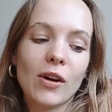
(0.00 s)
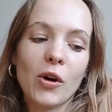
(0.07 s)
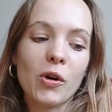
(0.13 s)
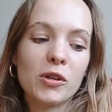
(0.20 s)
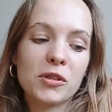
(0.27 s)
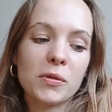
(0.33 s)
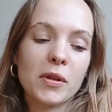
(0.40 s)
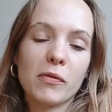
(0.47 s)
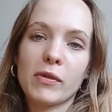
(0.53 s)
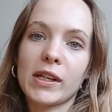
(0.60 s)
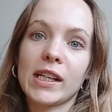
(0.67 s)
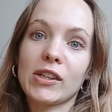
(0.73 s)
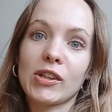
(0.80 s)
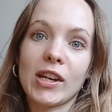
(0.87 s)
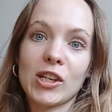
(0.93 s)
hostel that
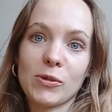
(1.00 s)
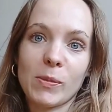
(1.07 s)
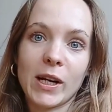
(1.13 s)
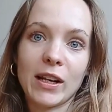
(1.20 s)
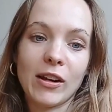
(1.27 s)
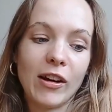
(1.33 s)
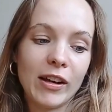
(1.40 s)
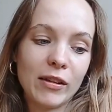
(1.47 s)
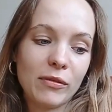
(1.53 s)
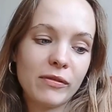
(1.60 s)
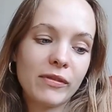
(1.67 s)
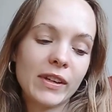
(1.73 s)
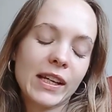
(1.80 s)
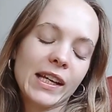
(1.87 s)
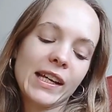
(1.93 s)
really changed my life.
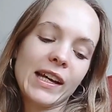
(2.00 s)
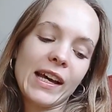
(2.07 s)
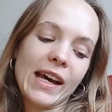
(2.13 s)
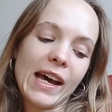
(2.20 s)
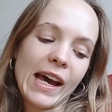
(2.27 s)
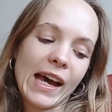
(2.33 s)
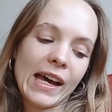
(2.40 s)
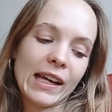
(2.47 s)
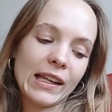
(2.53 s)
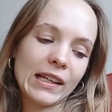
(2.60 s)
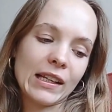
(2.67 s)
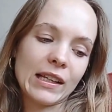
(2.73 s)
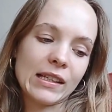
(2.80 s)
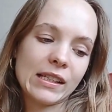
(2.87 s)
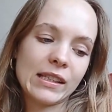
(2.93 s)

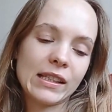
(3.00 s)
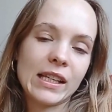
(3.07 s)
And